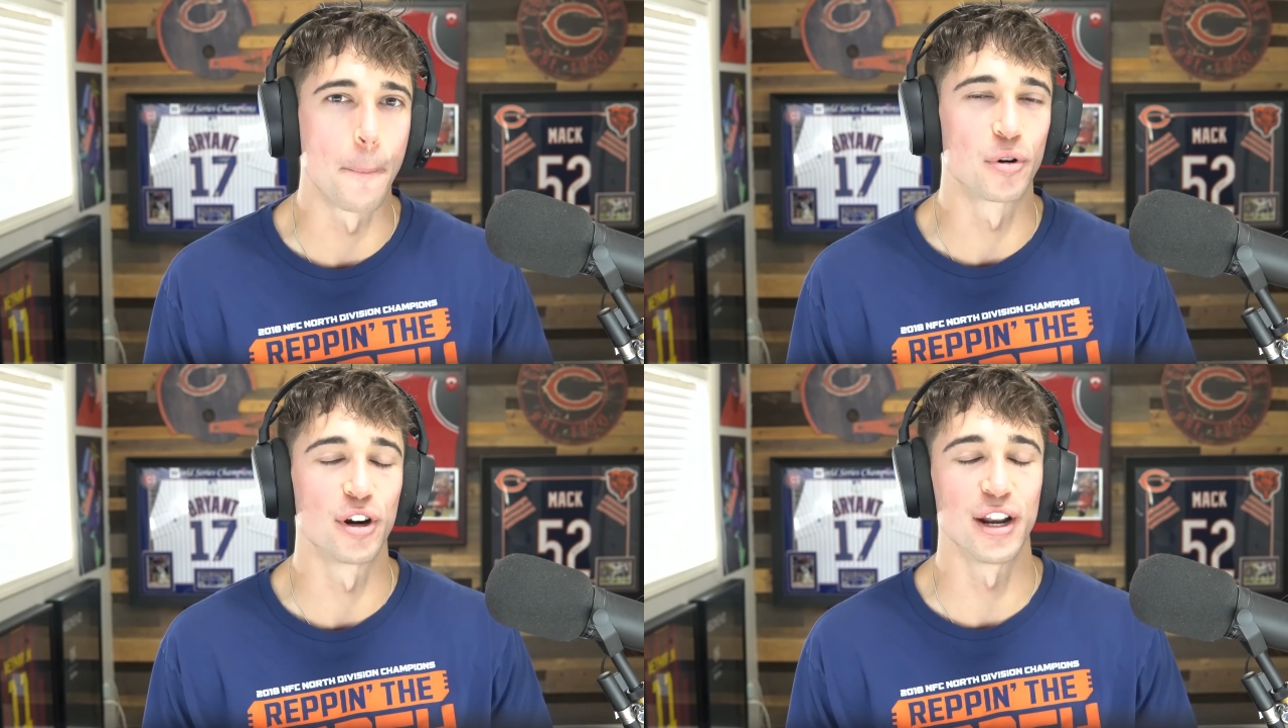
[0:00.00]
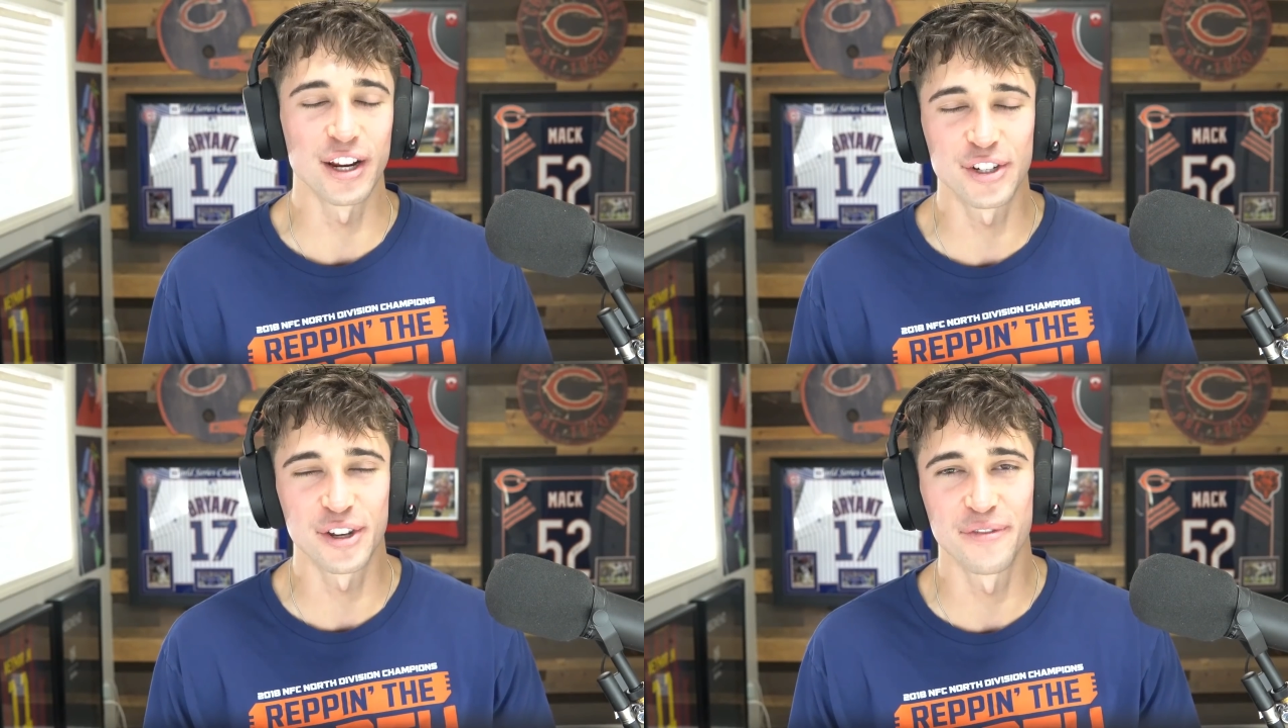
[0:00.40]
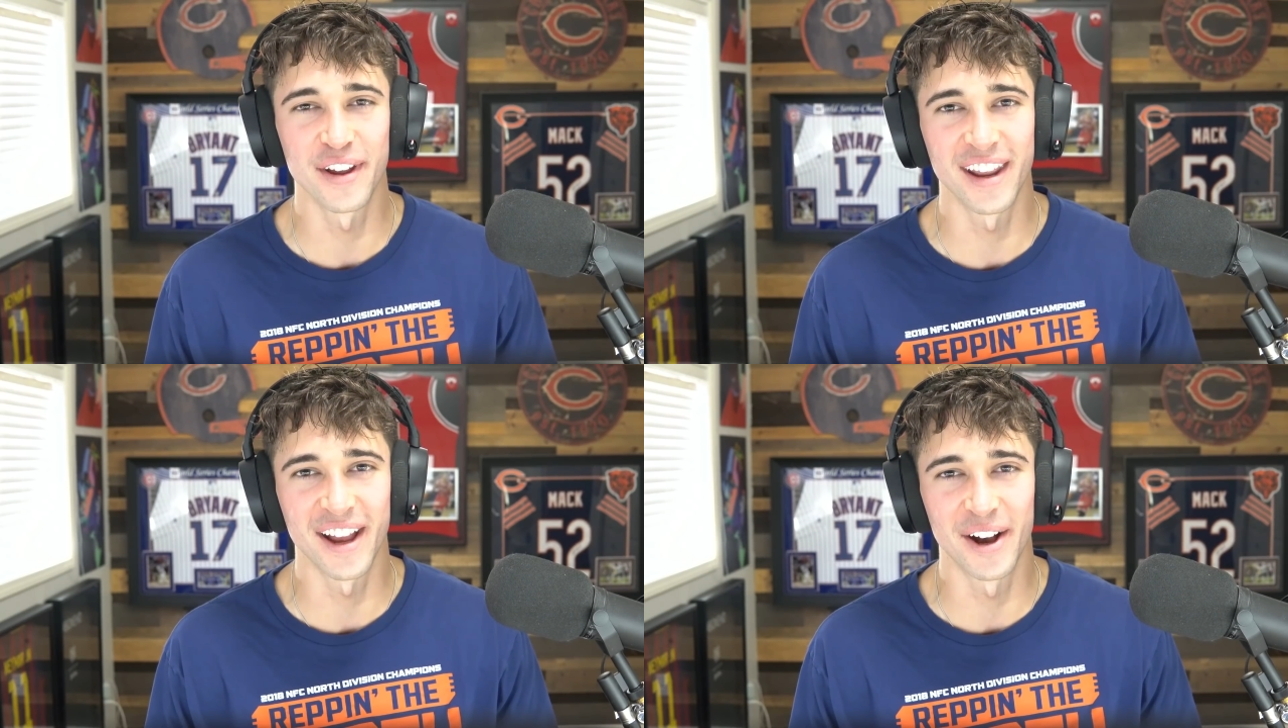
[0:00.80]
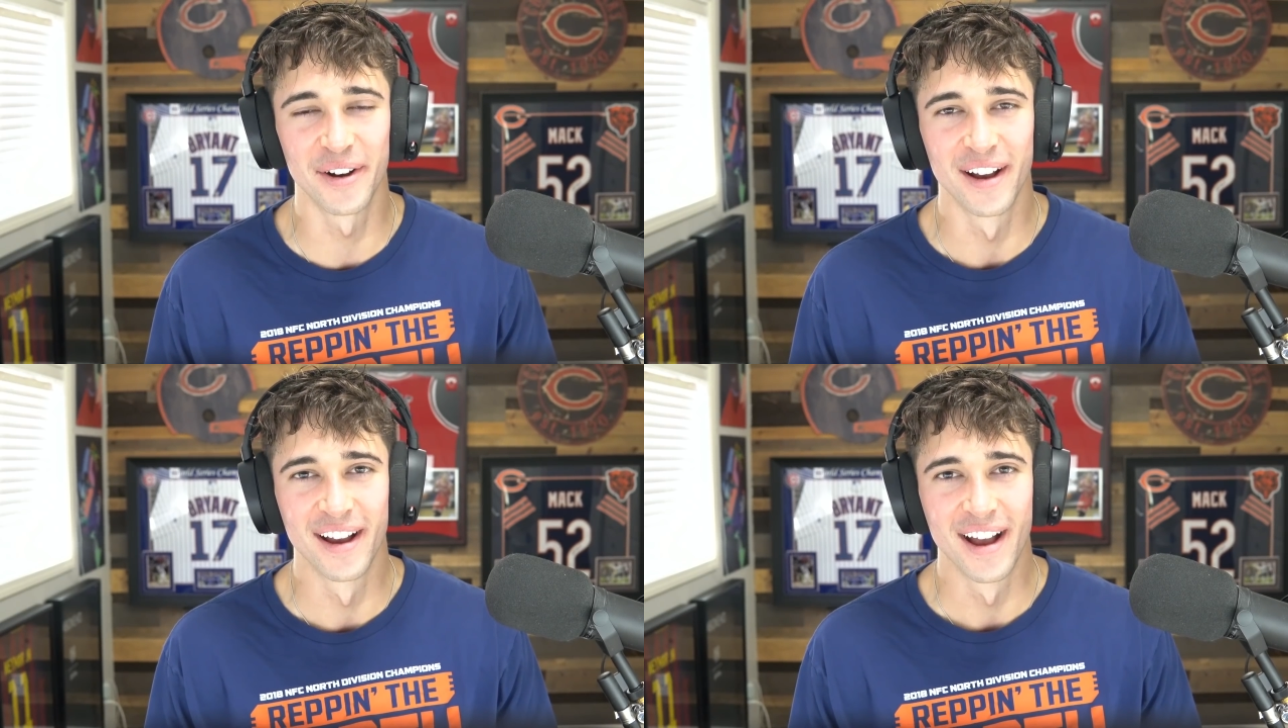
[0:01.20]
prediction
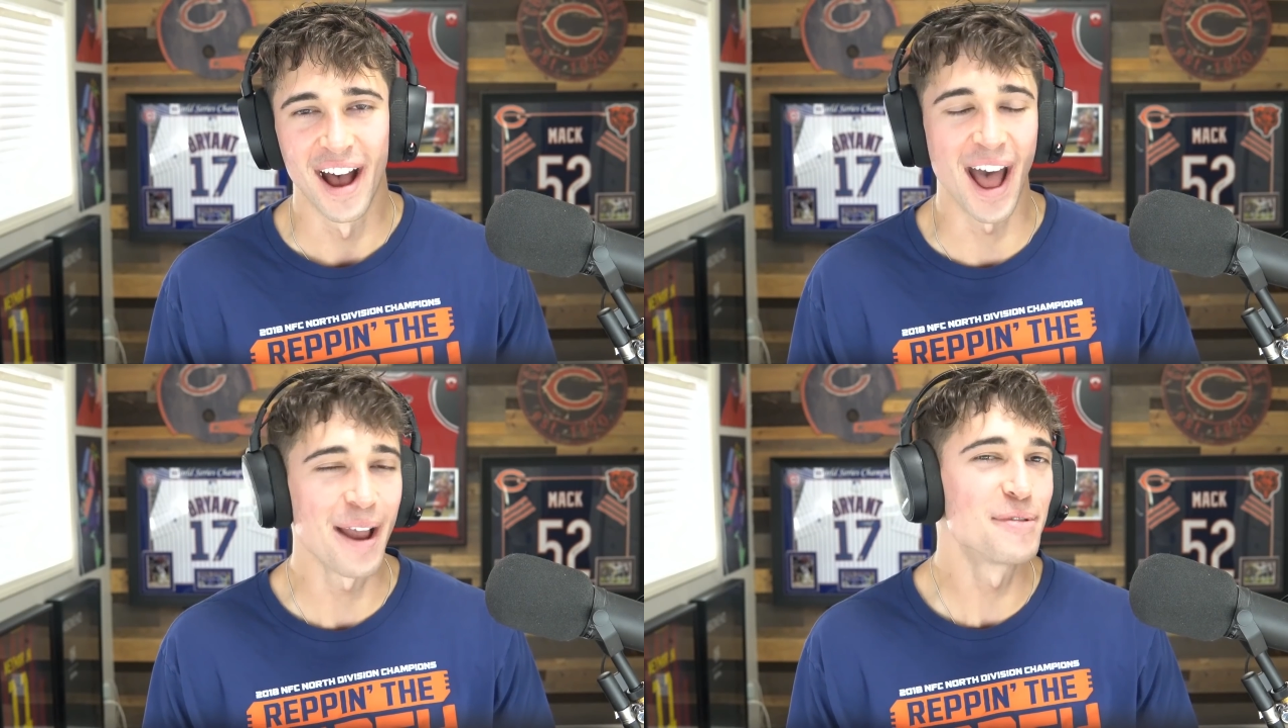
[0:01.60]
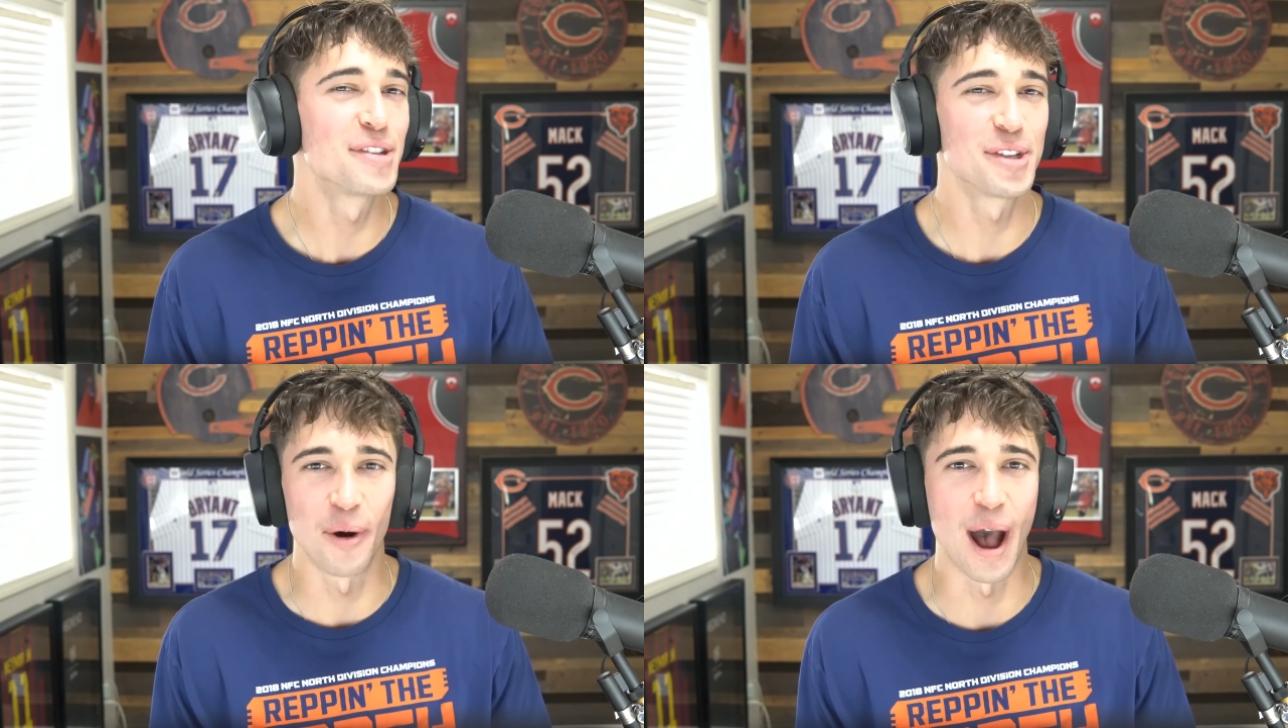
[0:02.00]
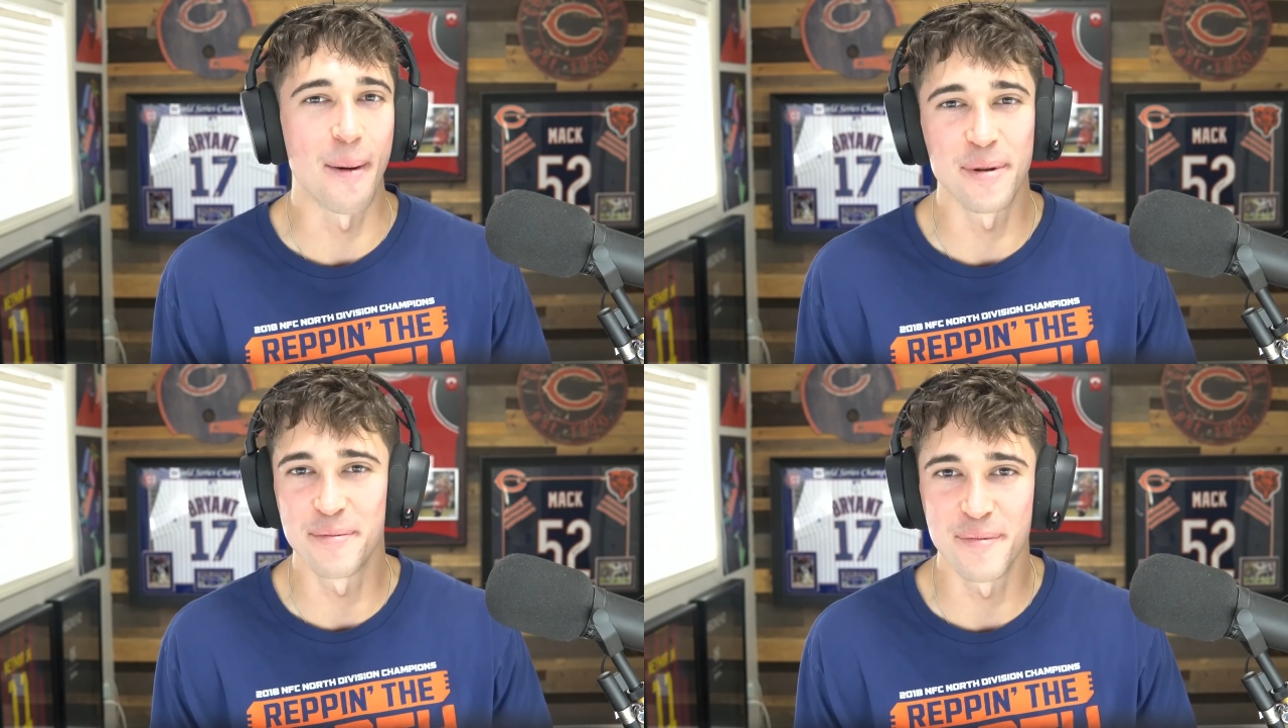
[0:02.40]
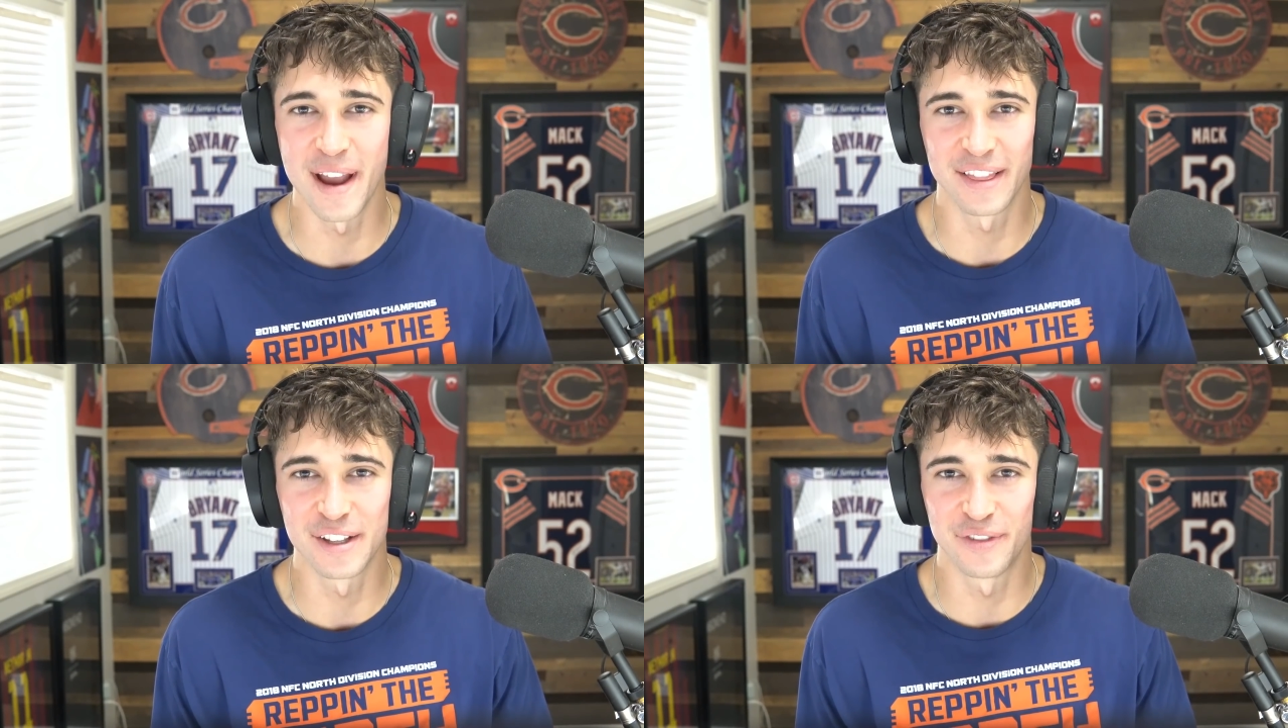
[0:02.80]
video. I am so happy to be
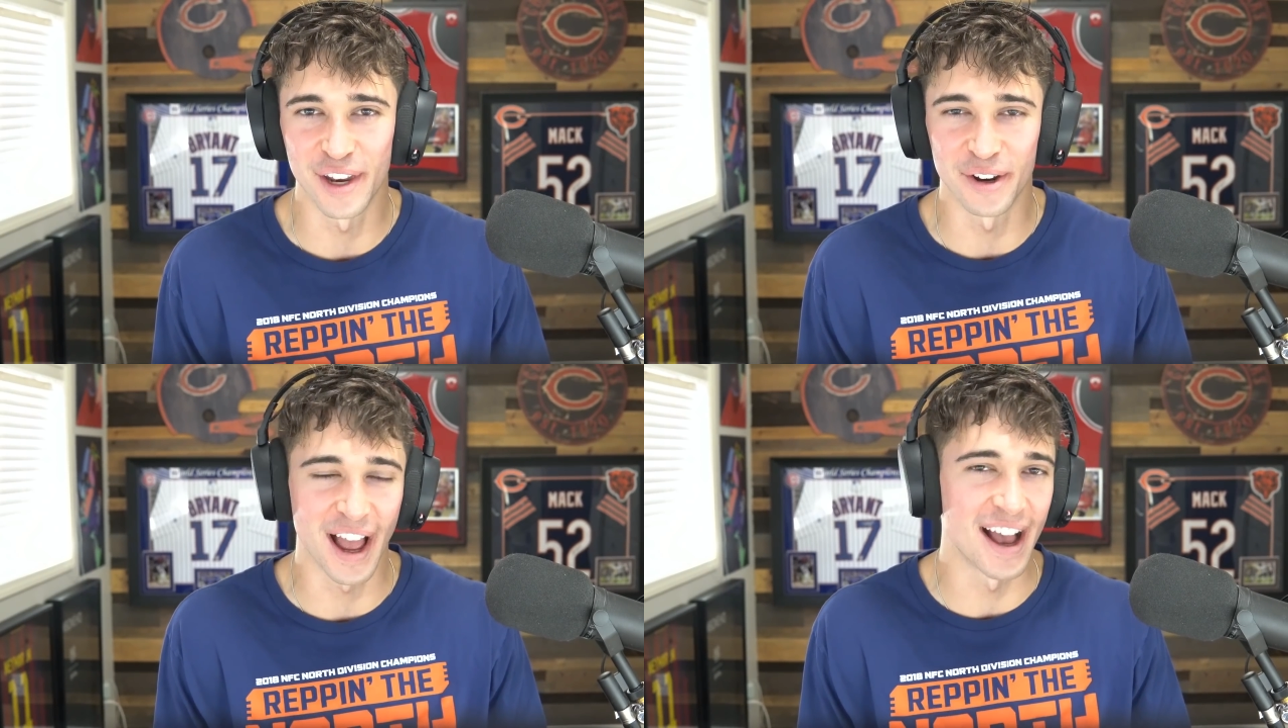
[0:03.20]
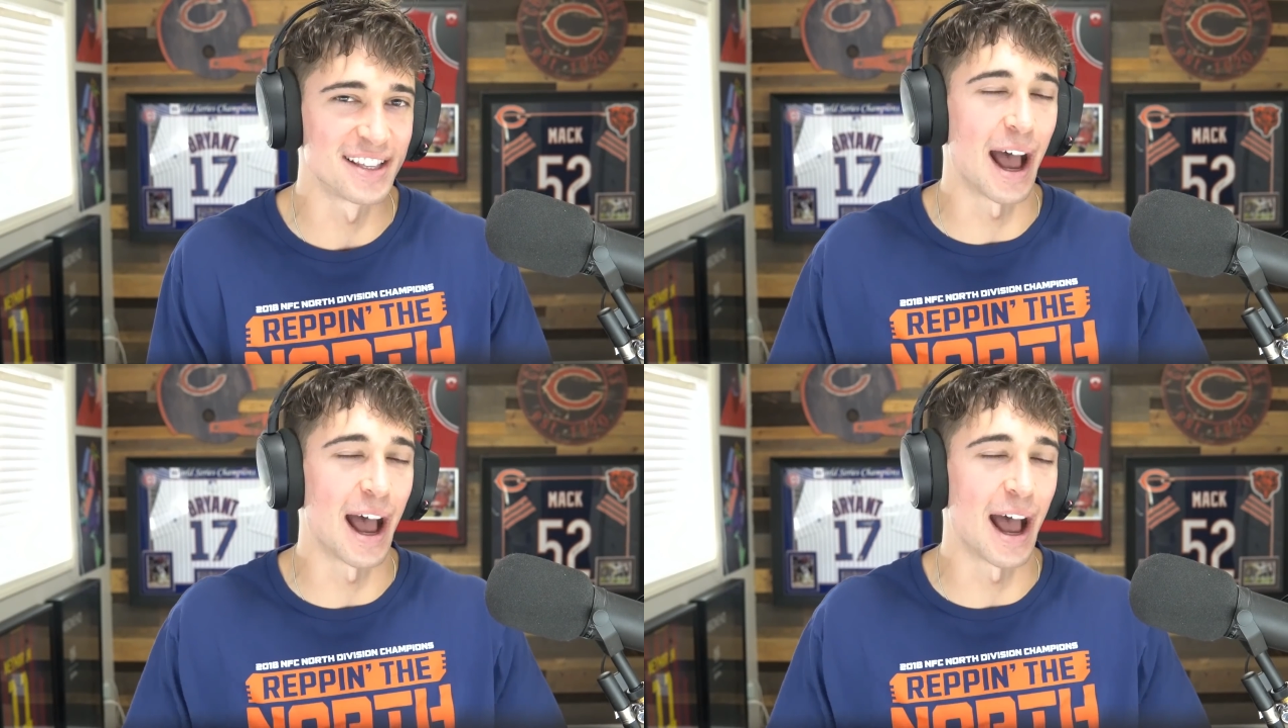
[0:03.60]
making this video, guys.